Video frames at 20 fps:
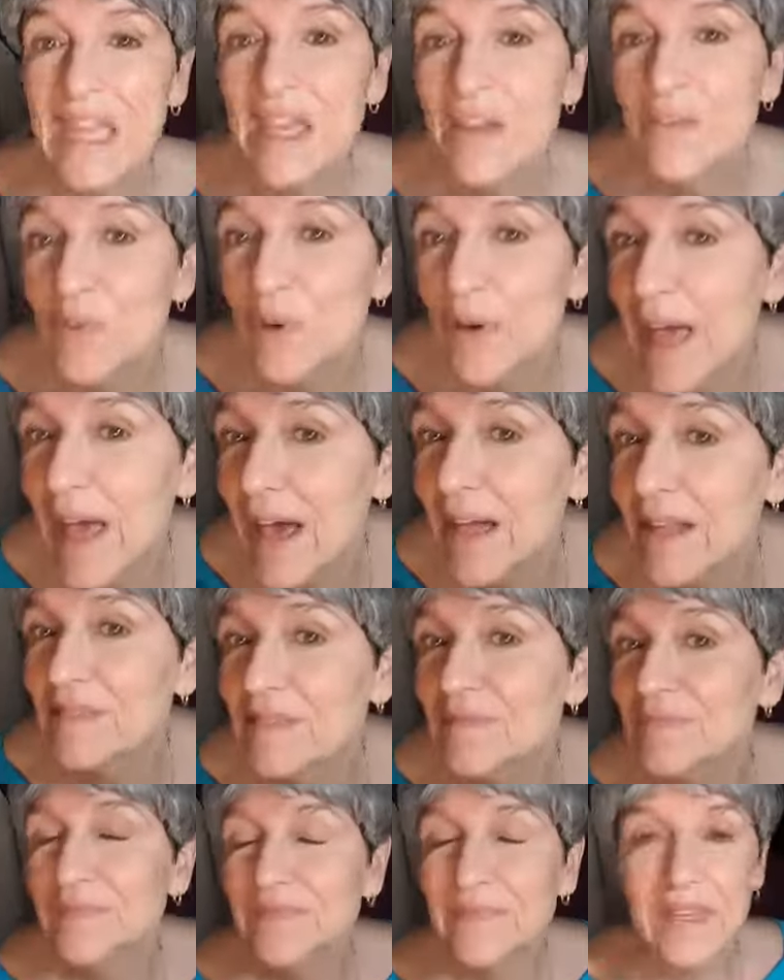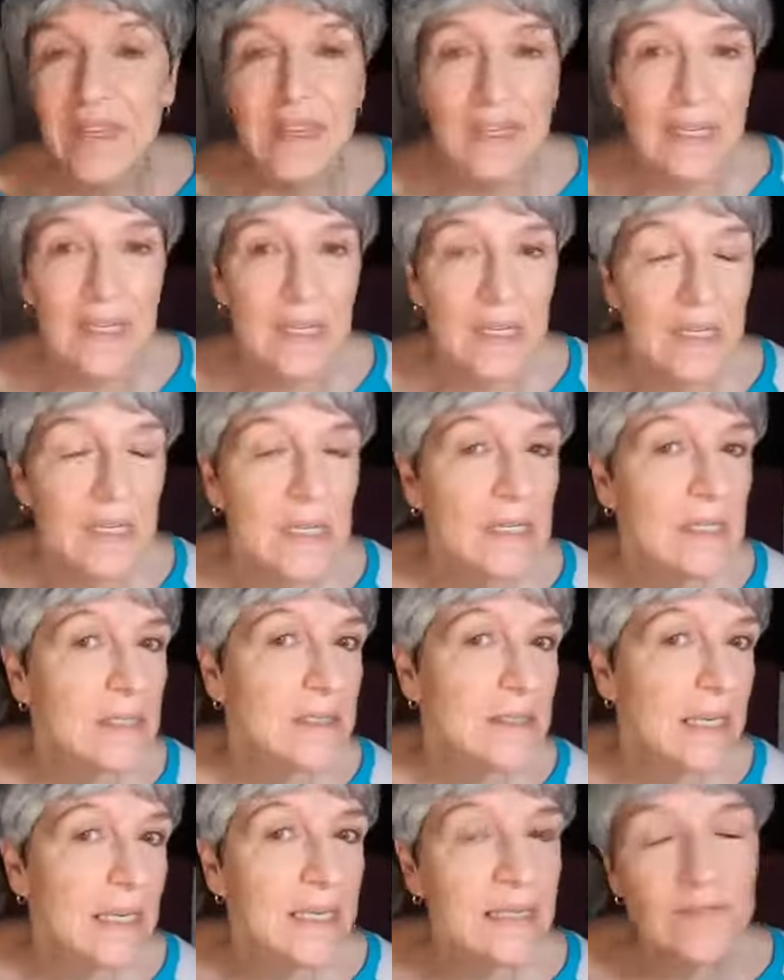for that.
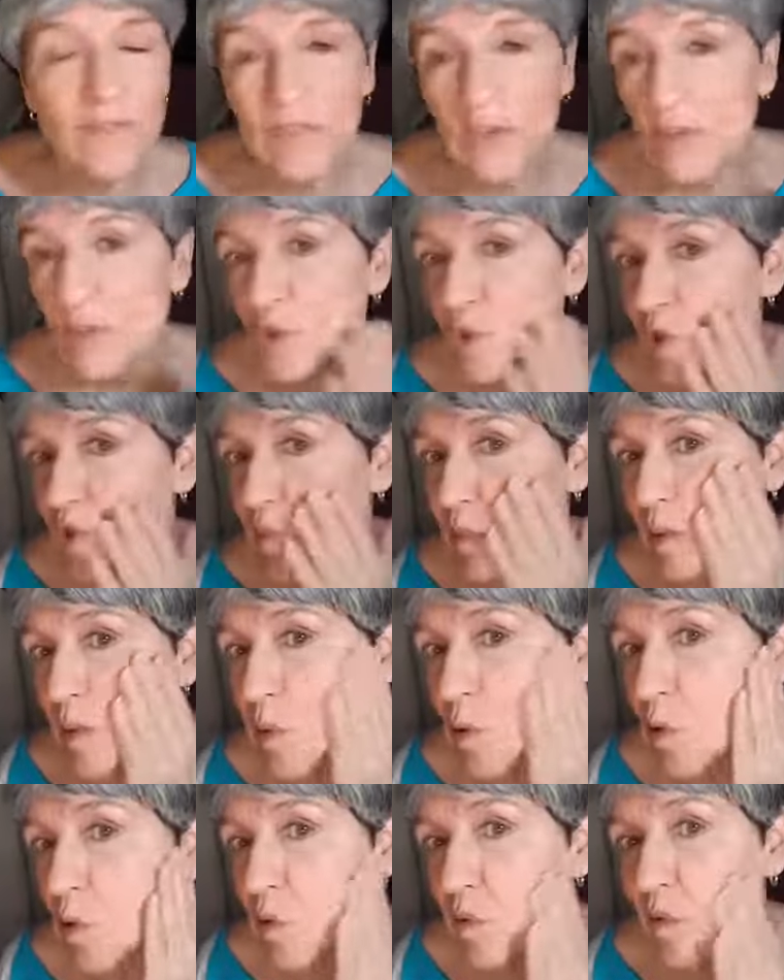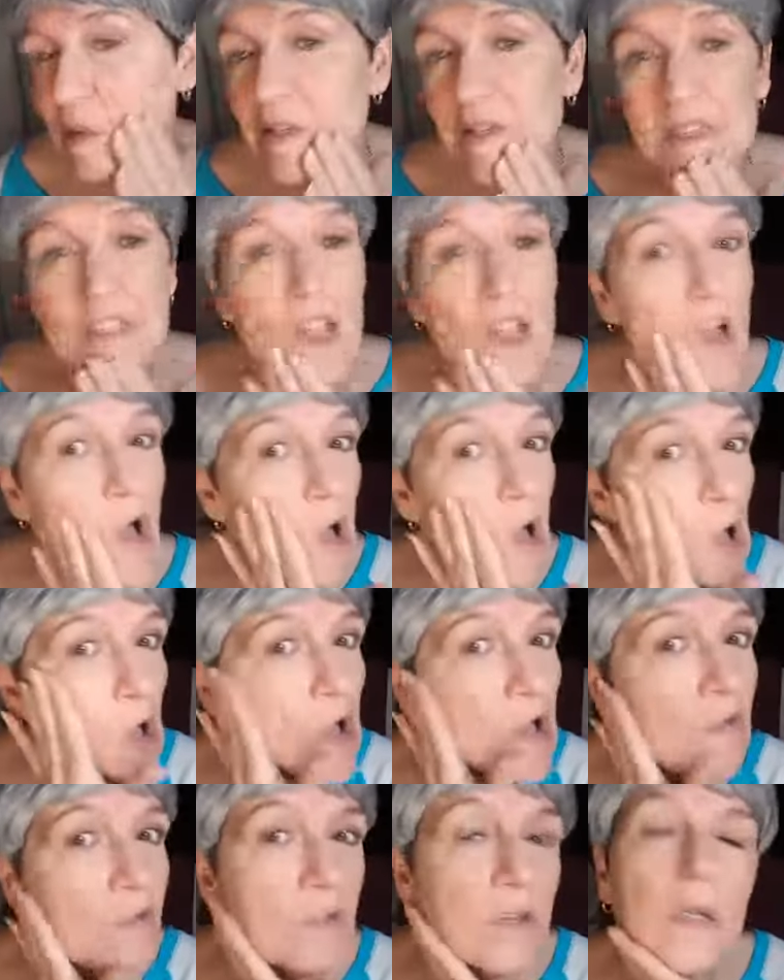Skin feels smooth and
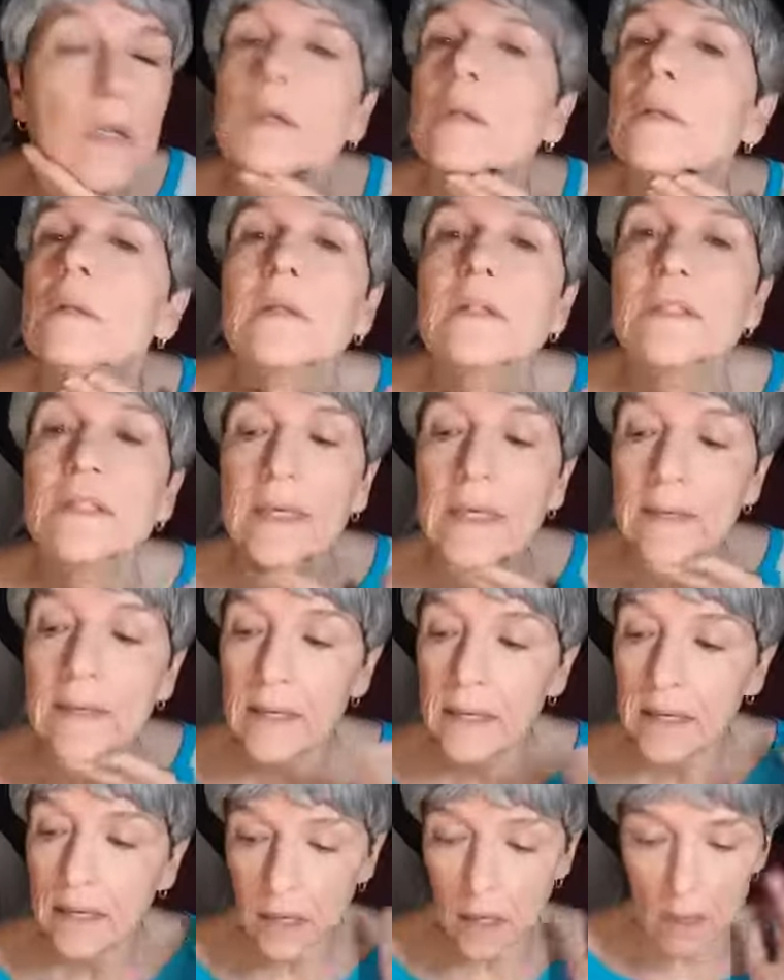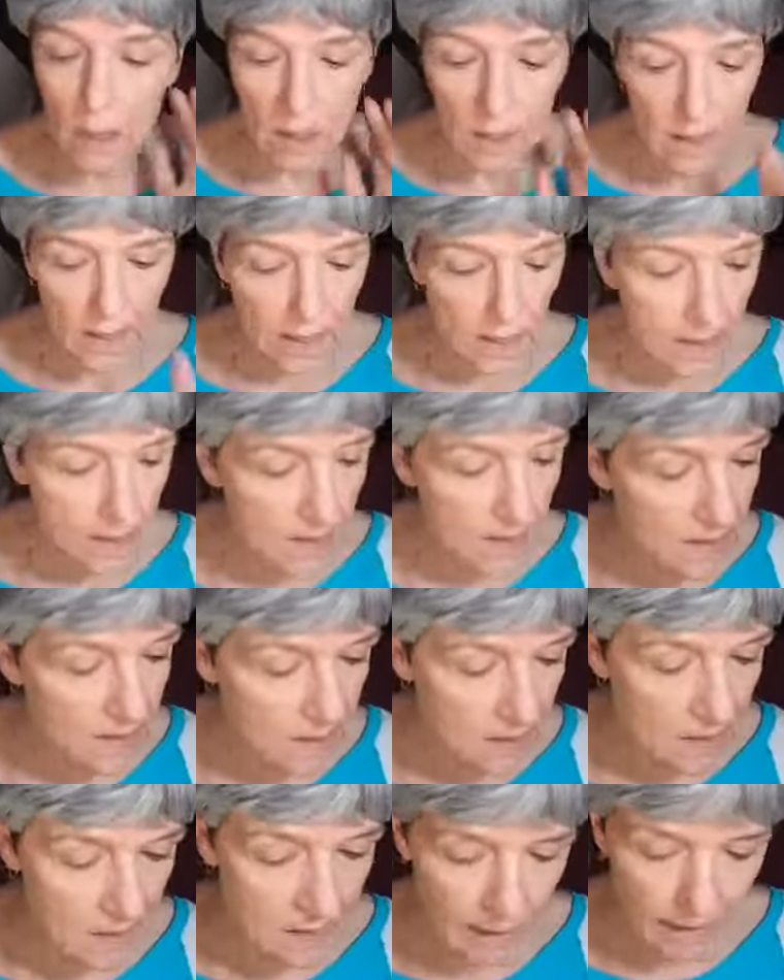soft. Skincare is
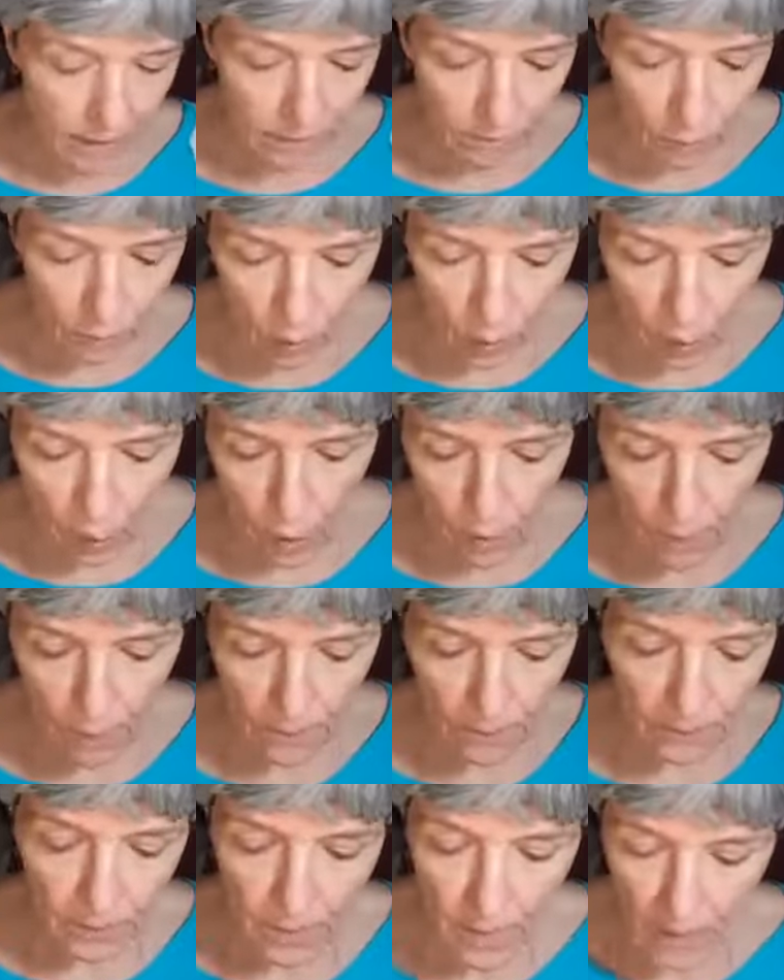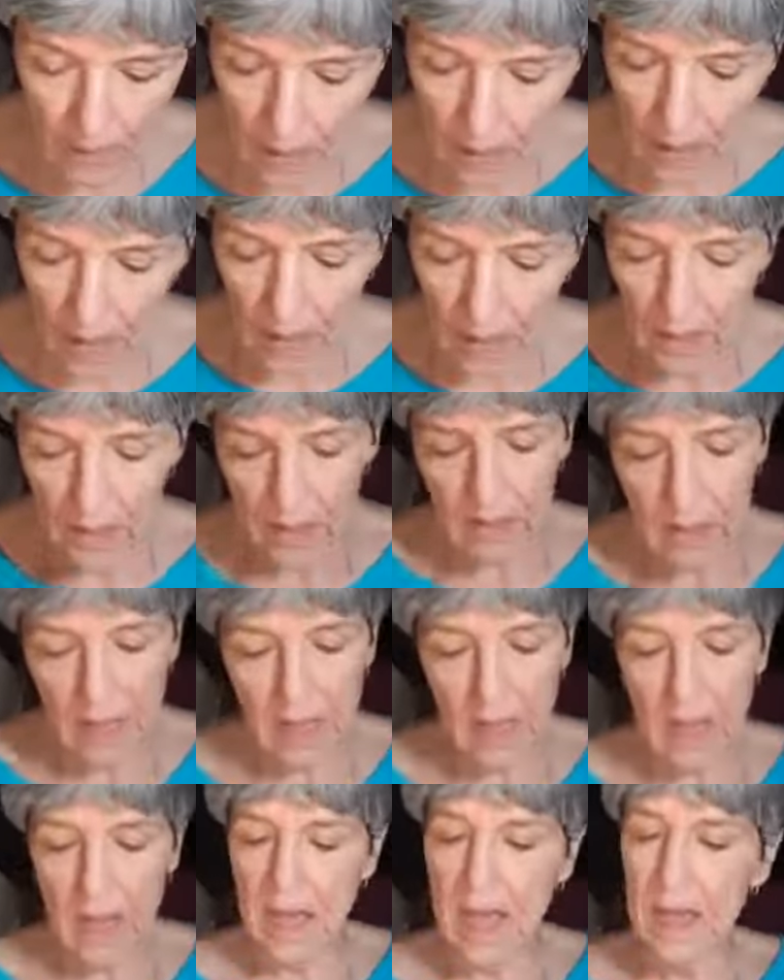to die for.
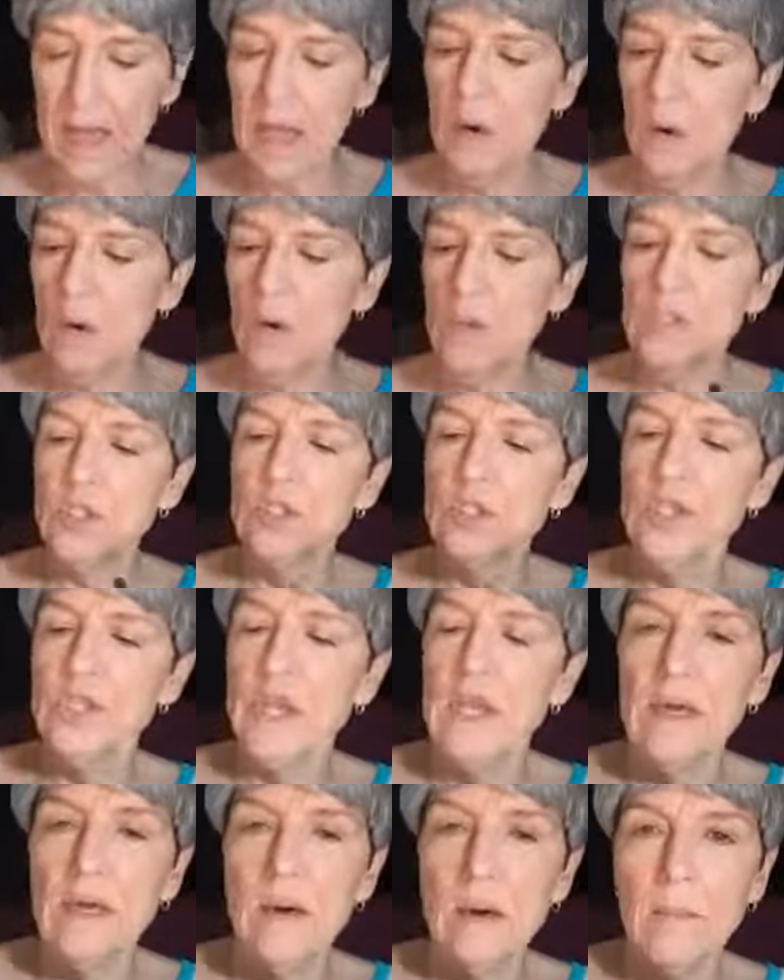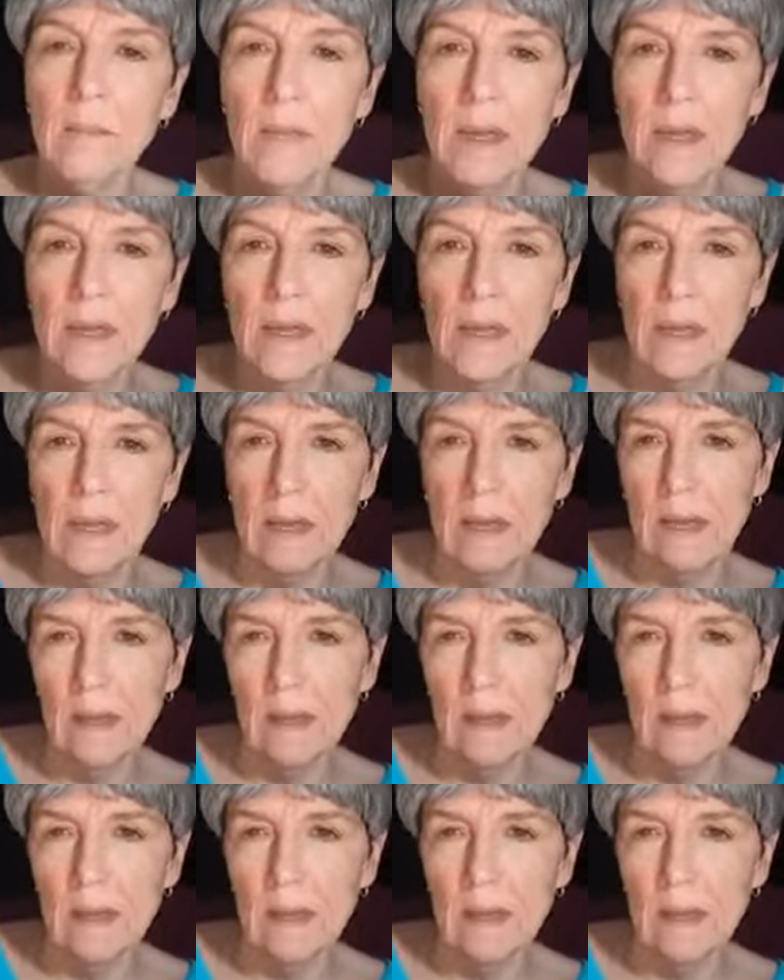Now I always shake up my